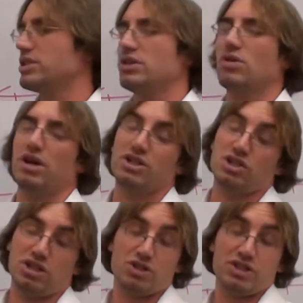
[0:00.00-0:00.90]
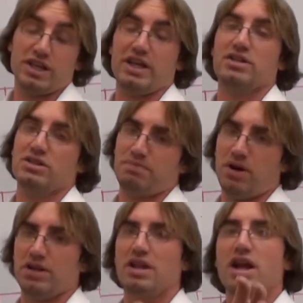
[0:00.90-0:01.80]
and 0, or I should say,
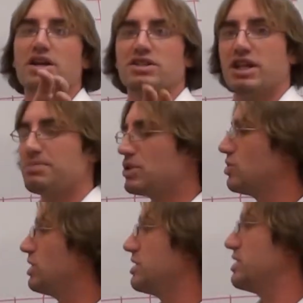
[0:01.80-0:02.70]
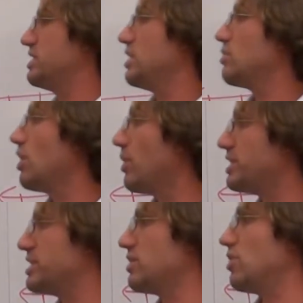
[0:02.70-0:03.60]
pardon, substitute in 0
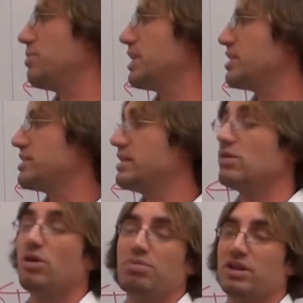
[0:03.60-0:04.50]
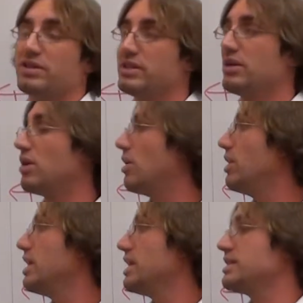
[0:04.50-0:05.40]
and 0, because 0 plus
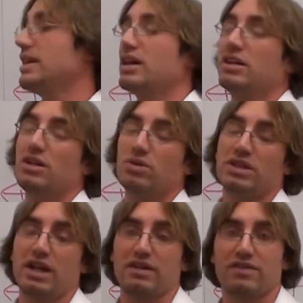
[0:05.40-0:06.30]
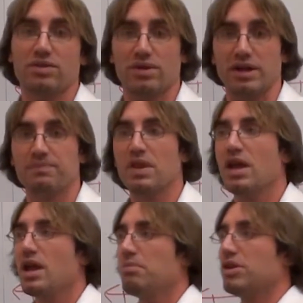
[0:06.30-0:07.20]
0 is not going to equal to negative 3.
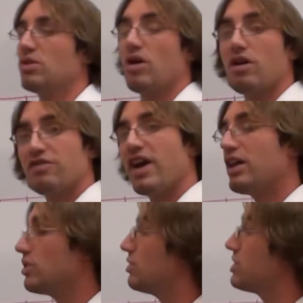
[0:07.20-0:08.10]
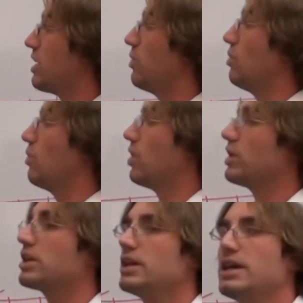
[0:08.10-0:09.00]
But there are values that will
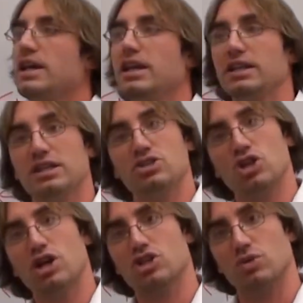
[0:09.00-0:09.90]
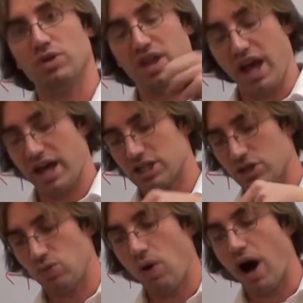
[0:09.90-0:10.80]
work in conjunction with x
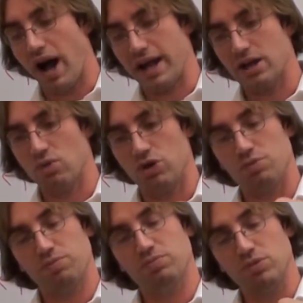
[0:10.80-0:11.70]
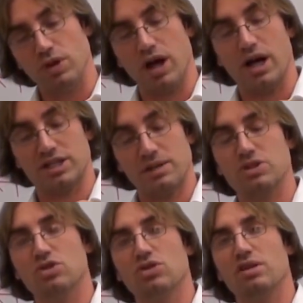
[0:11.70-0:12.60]
and y, when you
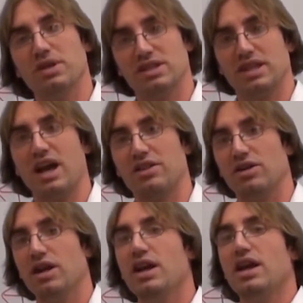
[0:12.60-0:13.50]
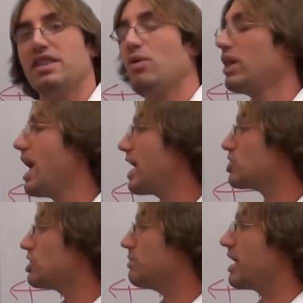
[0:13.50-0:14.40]
substitute them in together, that will
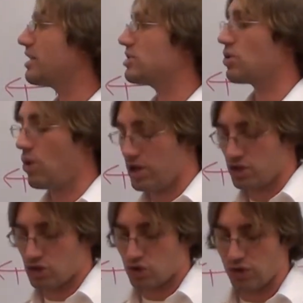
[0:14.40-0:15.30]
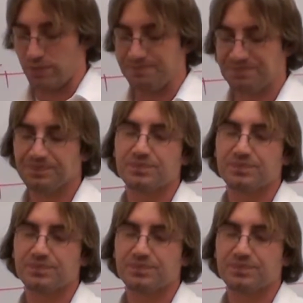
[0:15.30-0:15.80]
actually make this equation true.